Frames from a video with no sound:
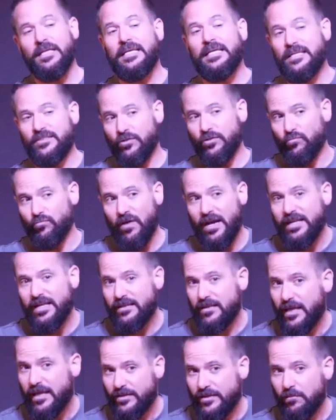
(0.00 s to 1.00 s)
Is it right
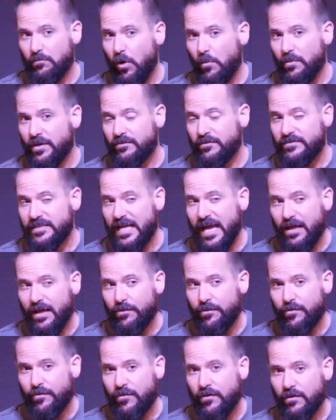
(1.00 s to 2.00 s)
at, at the moment of
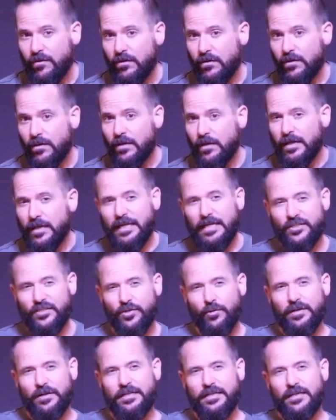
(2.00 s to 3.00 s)
death? Is
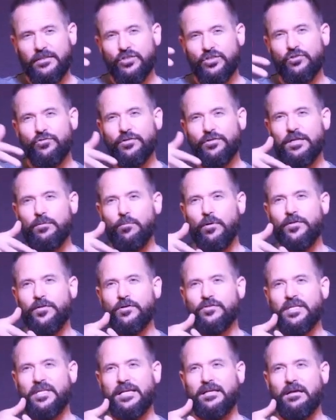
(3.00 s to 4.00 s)
there a, a degree where
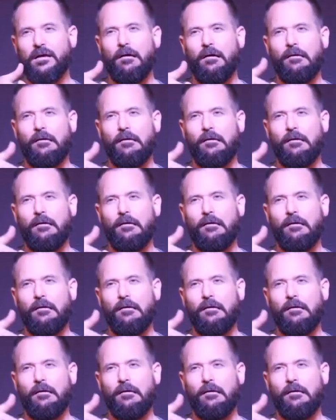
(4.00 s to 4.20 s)
there's like a,